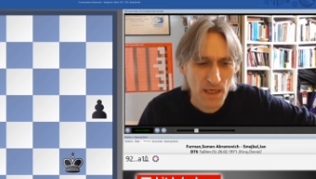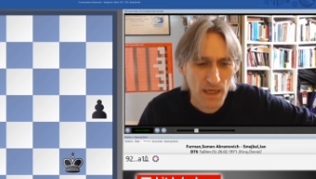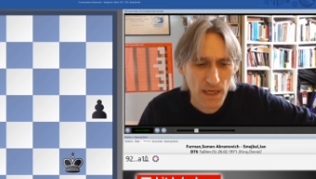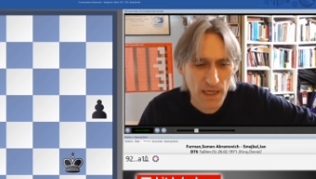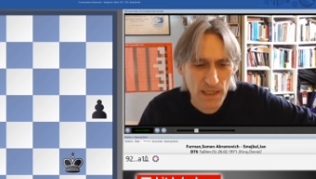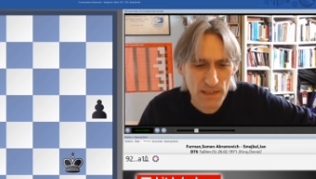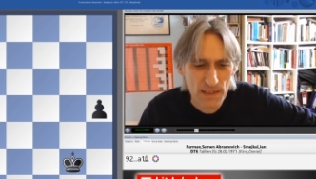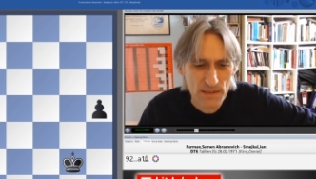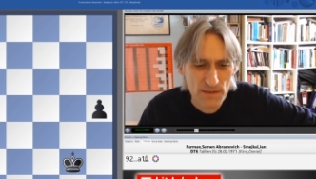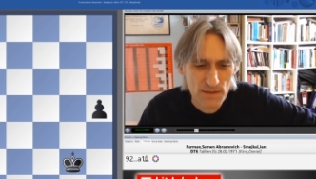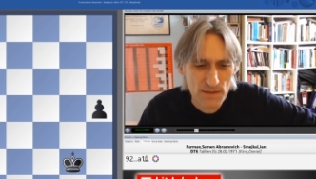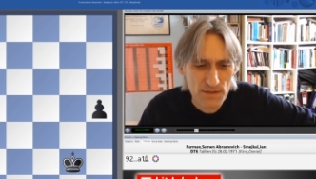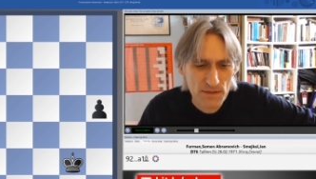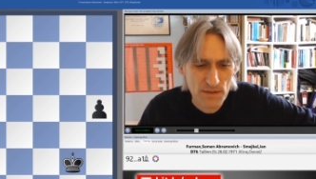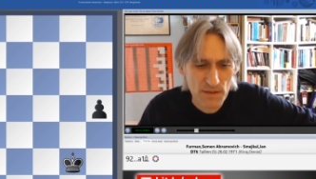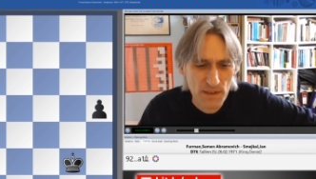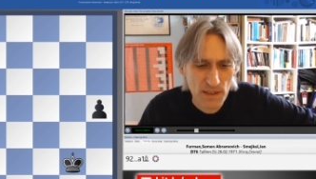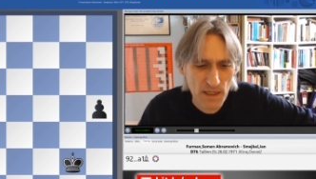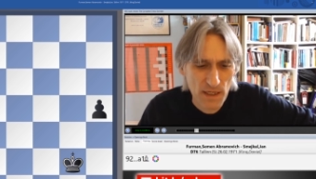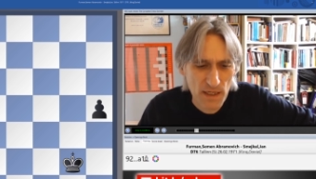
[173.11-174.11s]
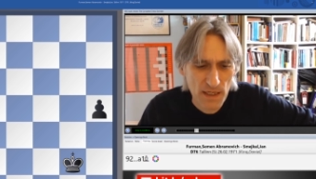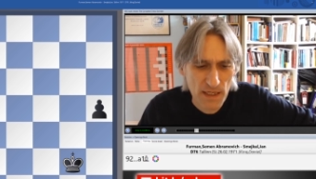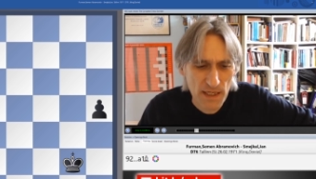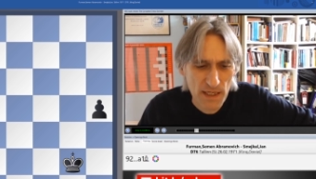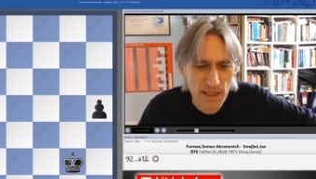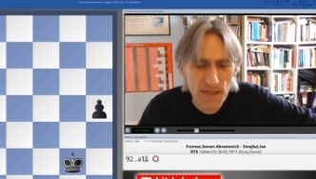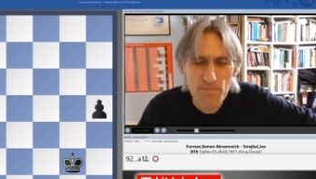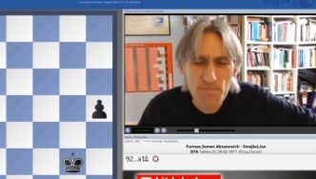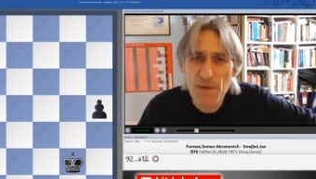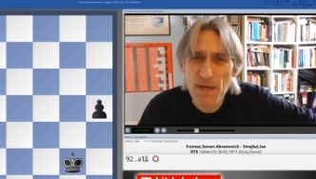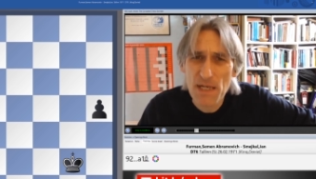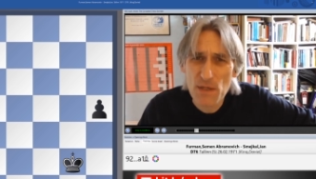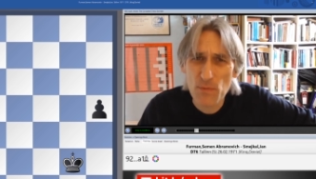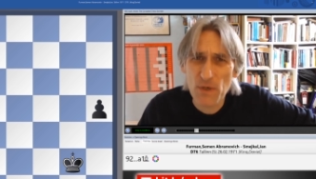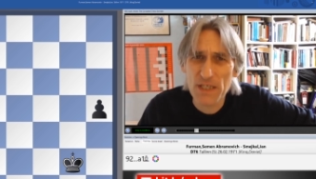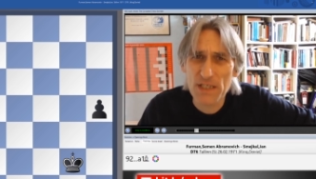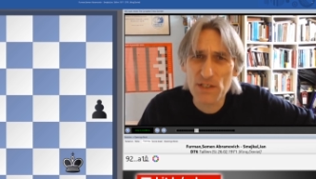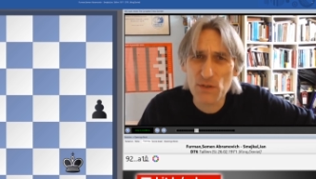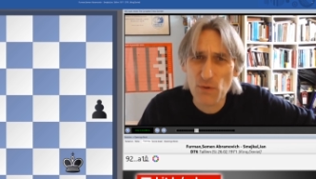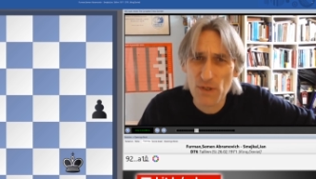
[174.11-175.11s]
and uh, in many
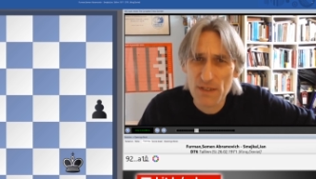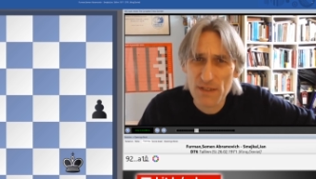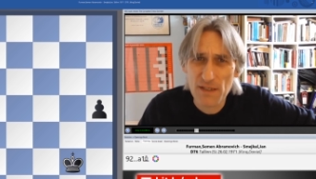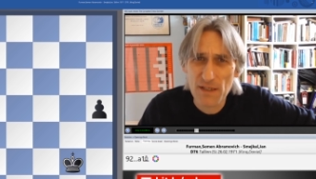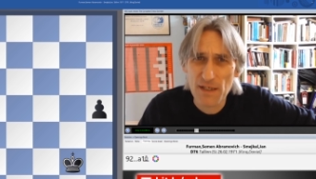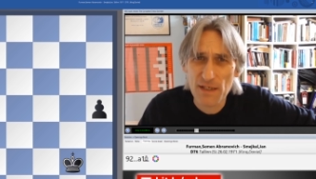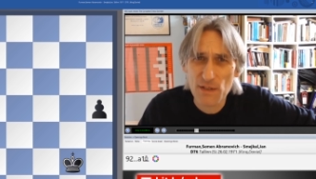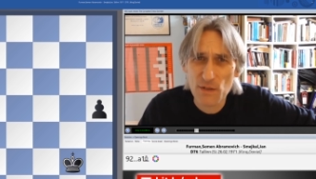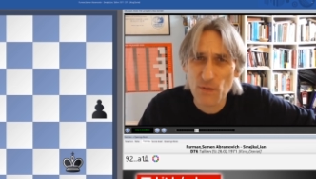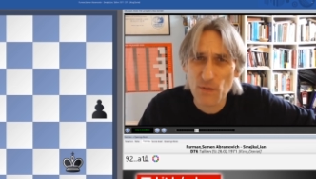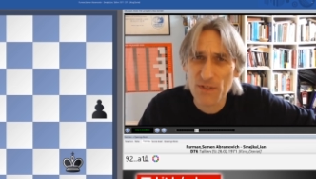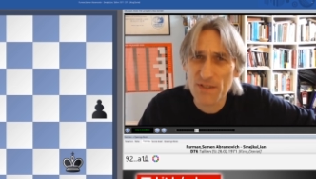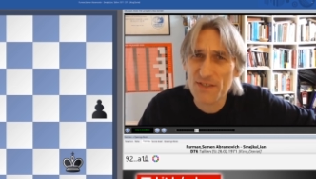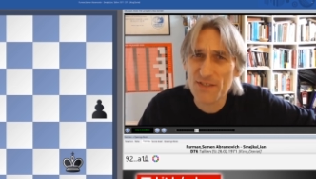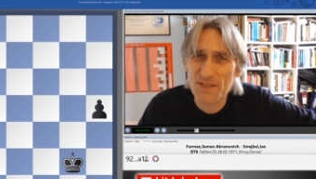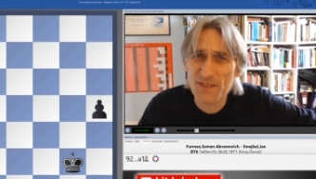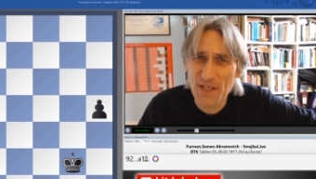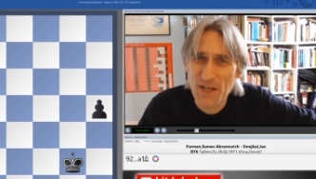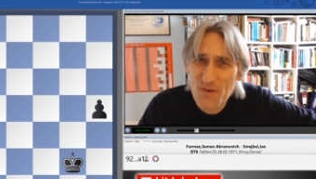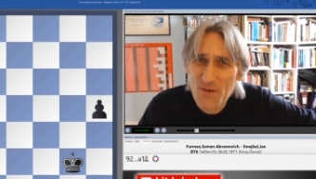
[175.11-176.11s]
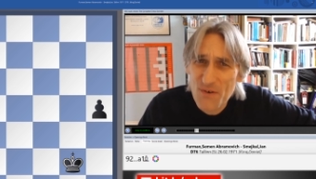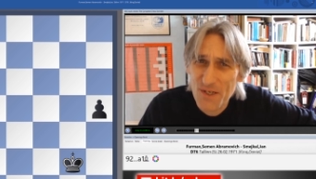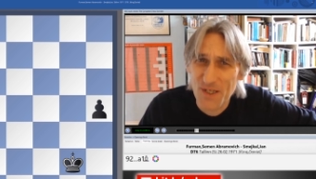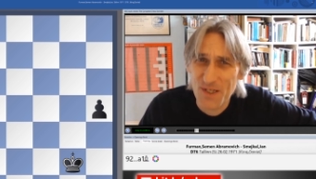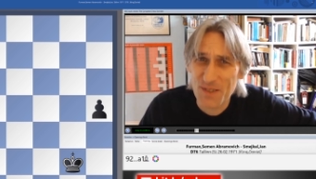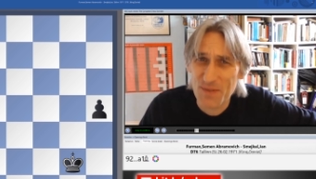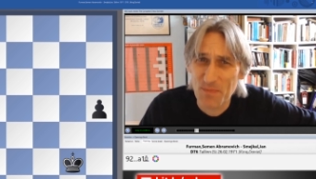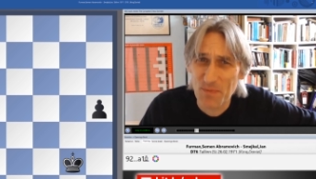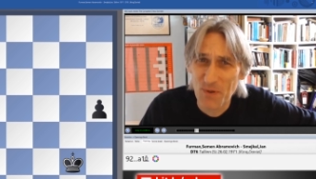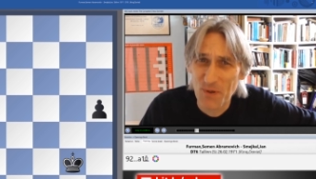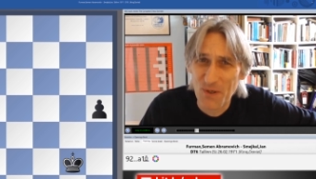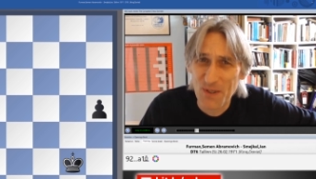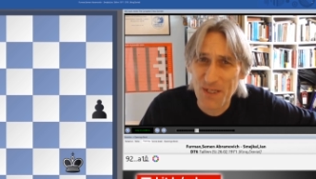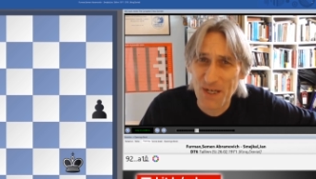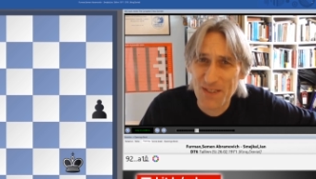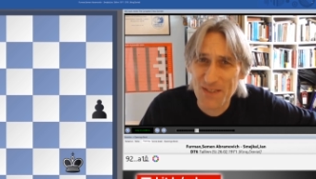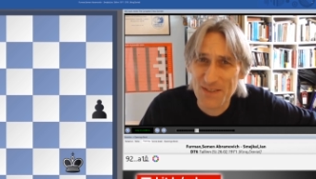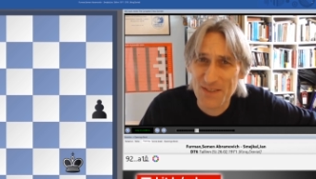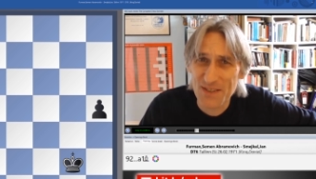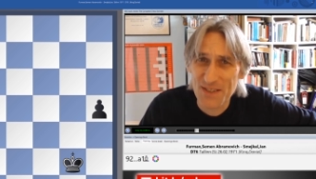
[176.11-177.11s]
ways quite a quite a serious book
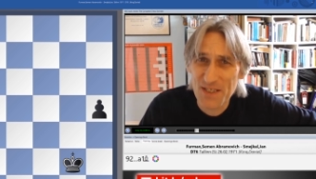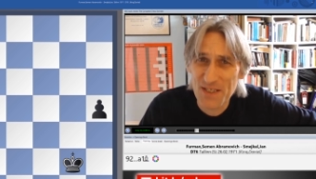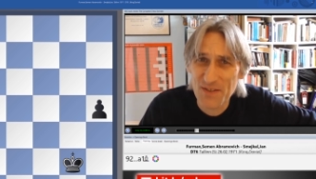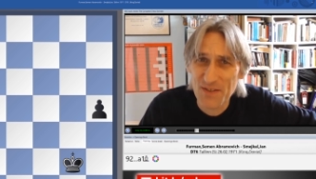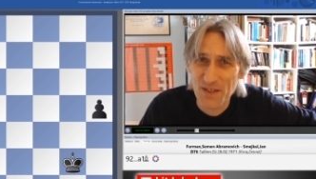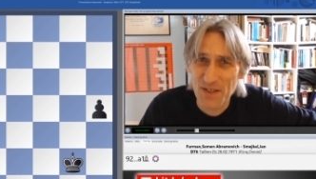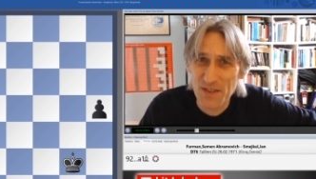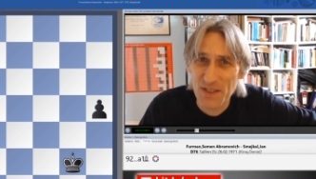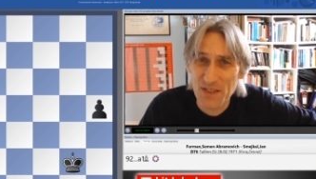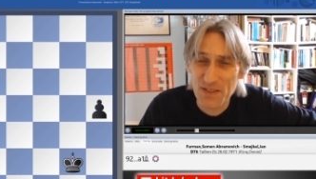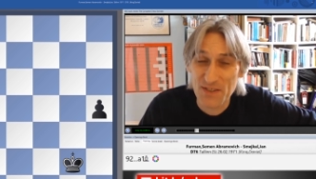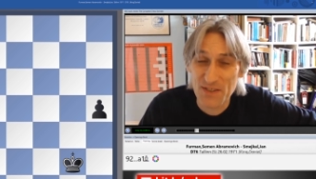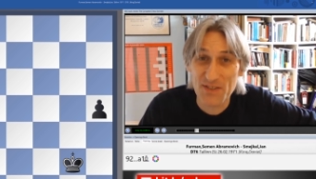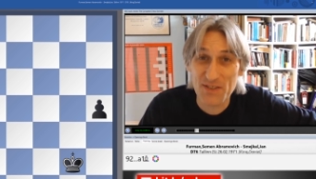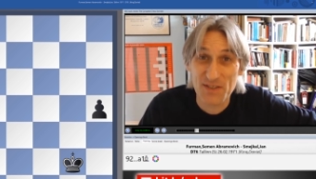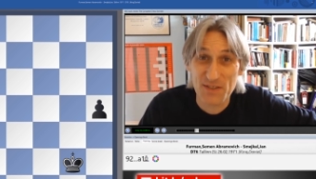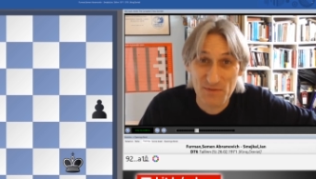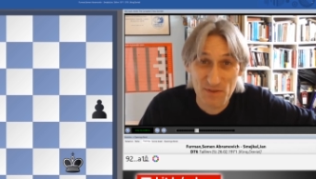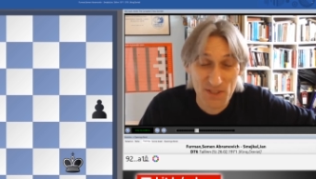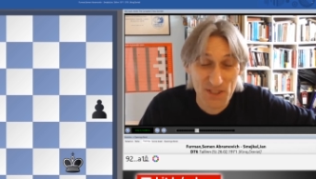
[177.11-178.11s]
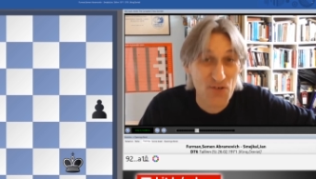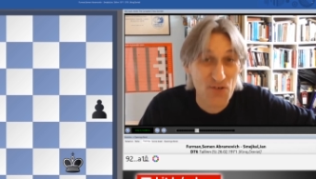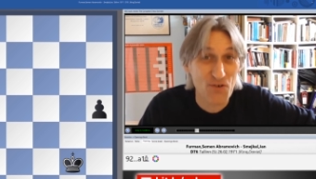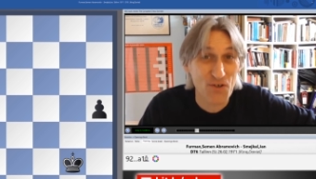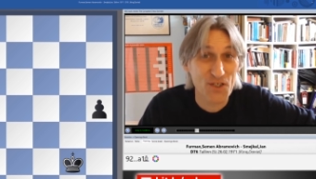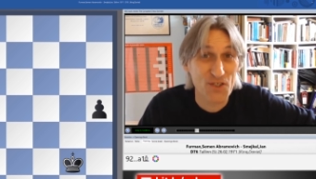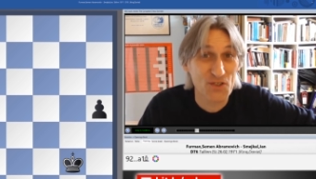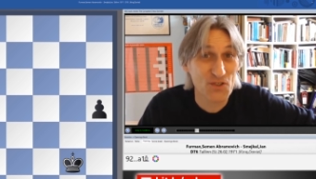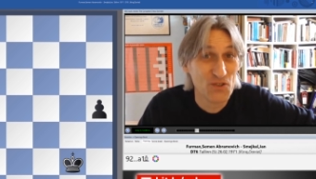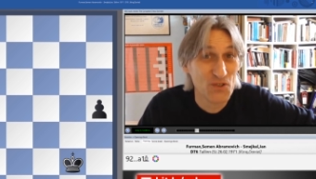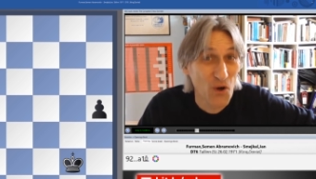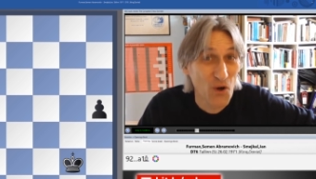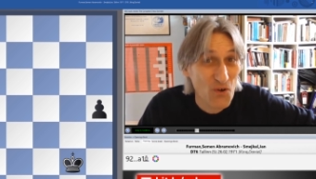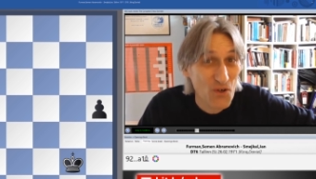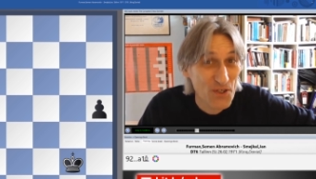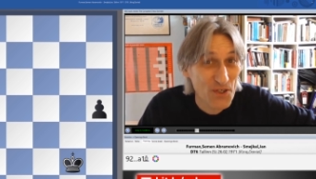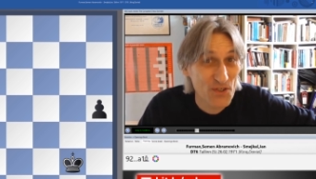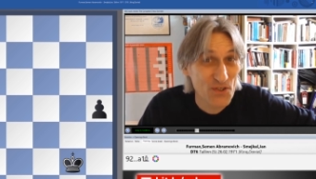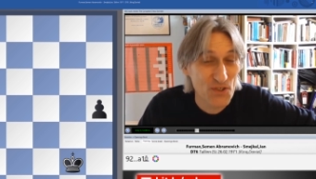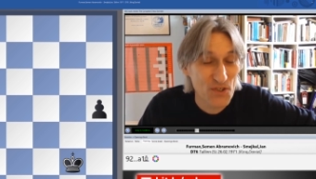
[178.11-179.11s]
underneath it. There's a serious
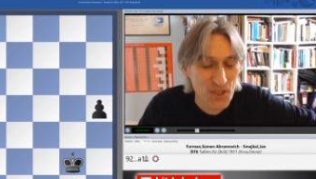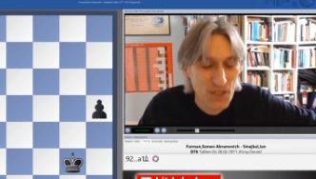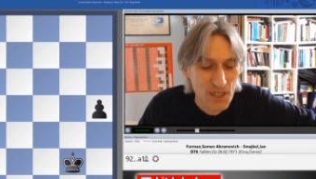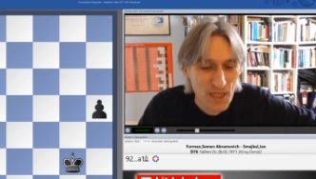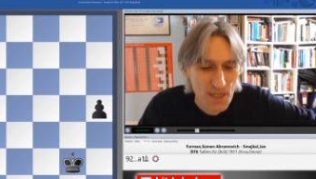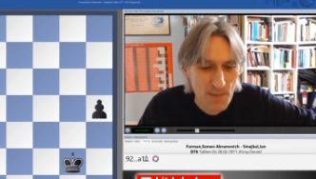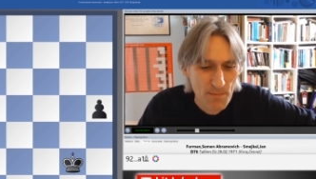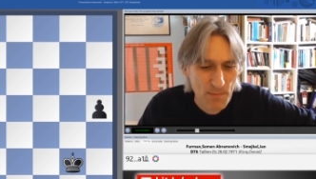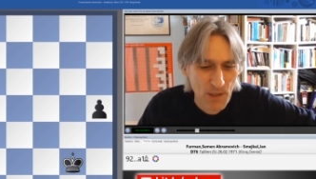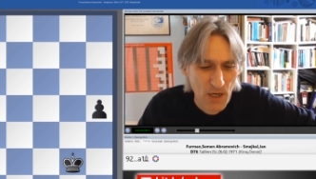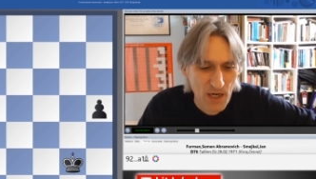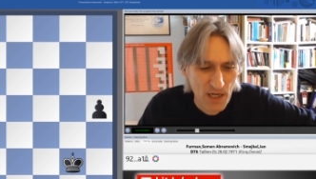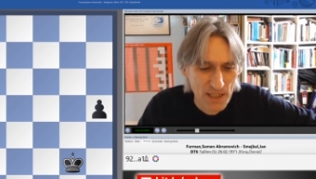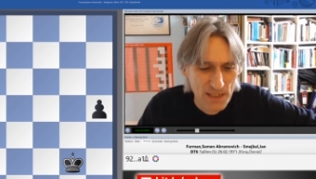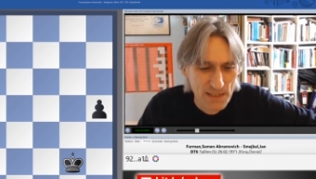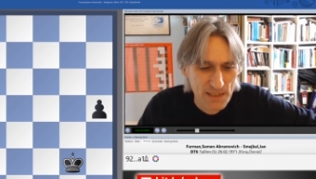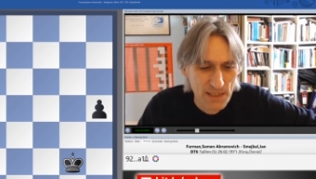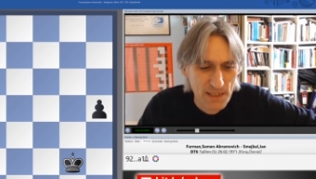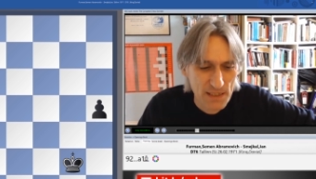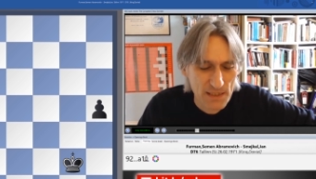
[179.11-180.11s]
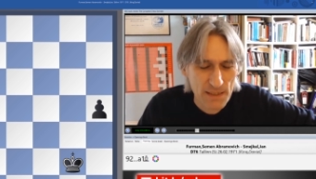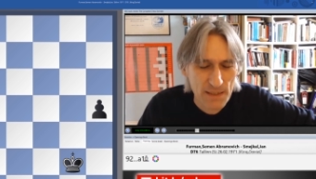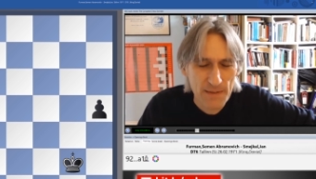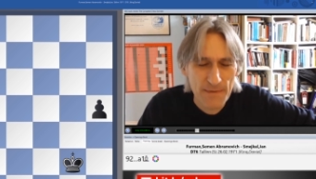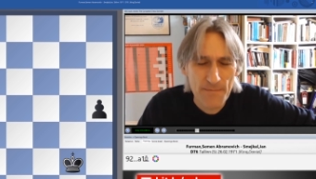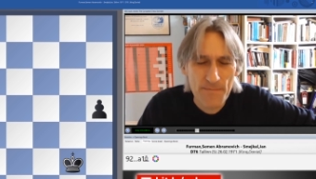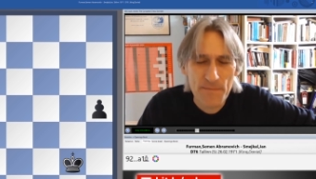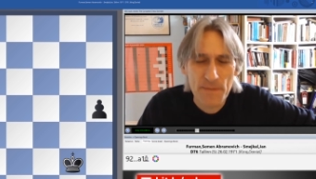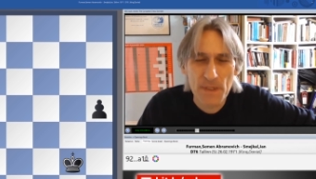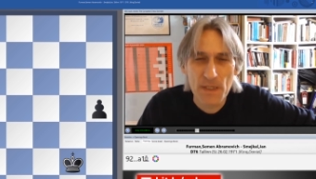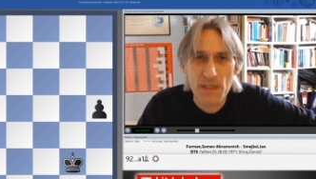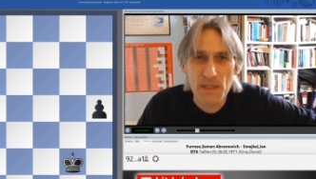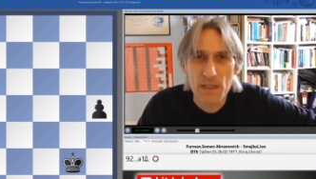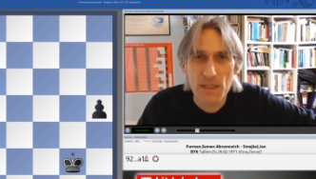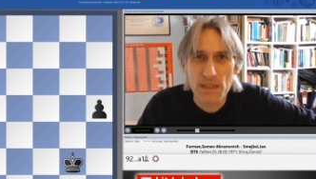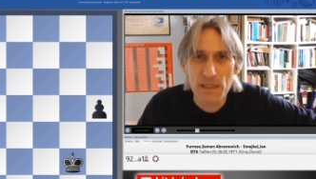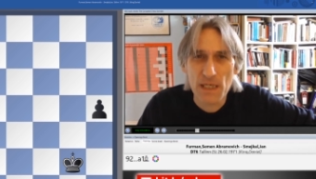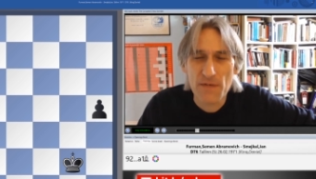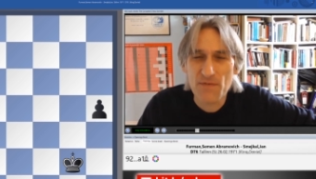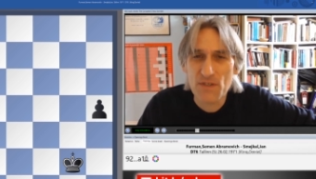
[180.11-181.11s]
knowledge behind it.
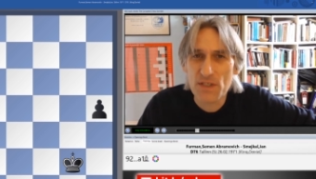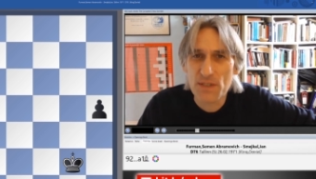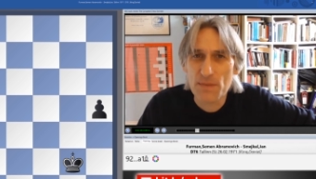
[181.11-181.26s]
David